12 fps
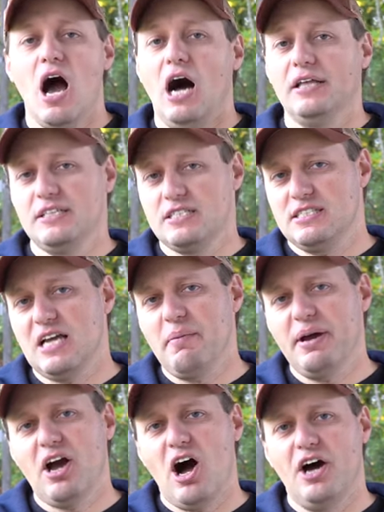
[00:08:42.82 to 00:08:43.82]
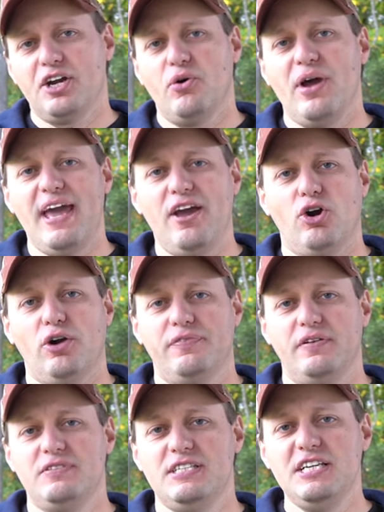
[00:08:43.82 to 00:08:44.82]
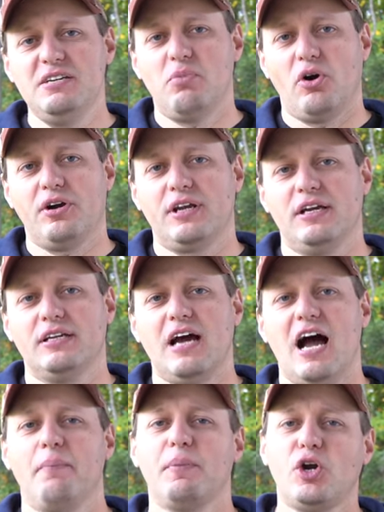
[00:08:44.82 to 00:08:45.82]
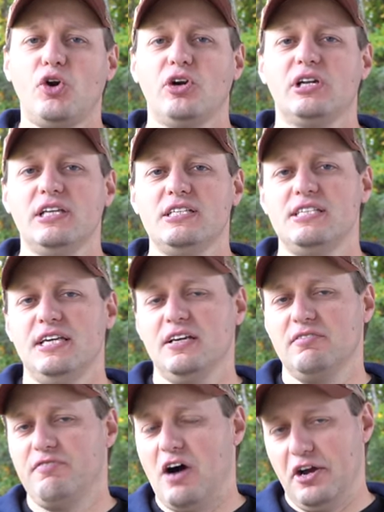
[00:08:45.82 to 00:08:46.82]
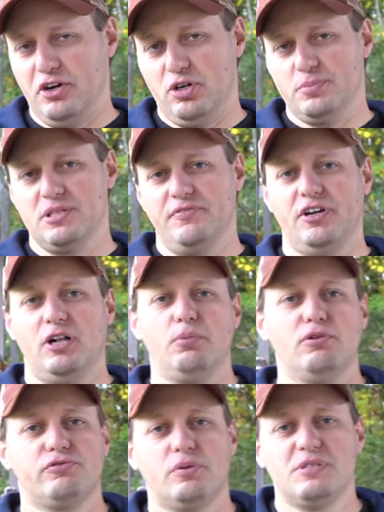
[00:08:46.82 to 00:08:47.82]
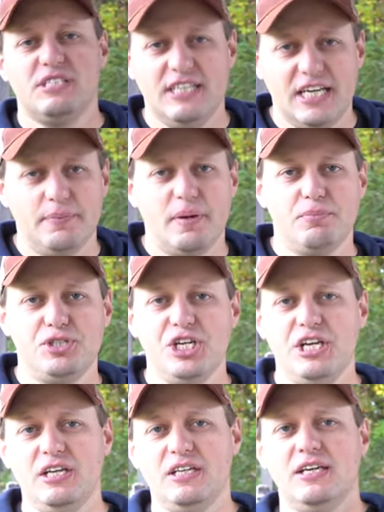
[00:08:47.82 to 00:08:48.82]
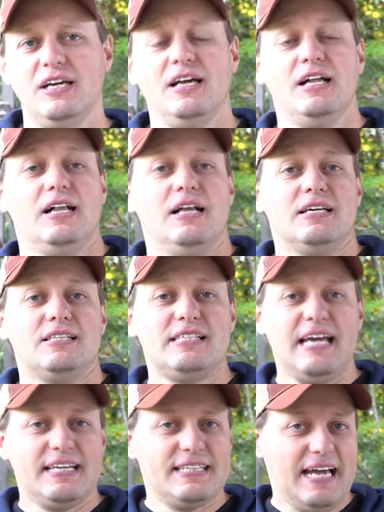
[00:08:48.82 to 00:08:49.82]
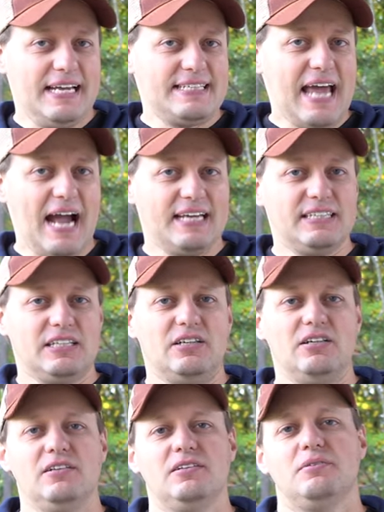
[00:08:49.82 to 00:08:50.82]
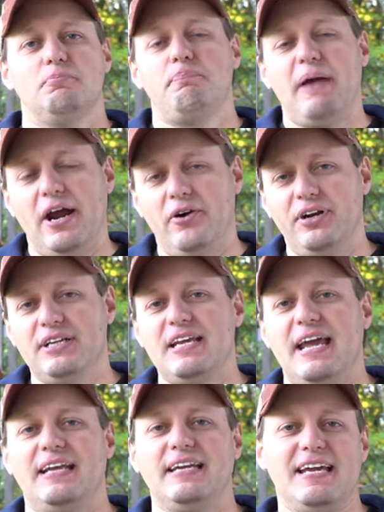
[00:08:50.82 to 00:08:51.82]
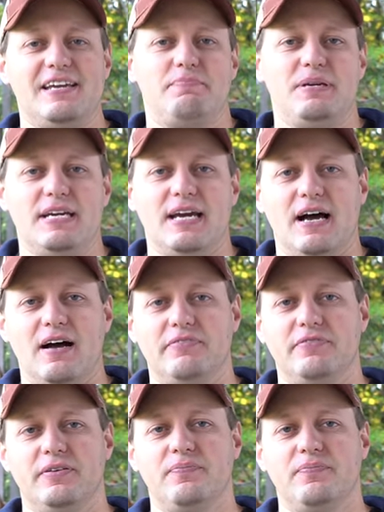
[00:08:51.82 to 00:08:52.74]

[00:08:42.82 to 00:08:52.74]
On the semi-auto AR-15 market, I'm currently seeing firearms available from CMMG, San Tan Tactical, Barrett, and APF.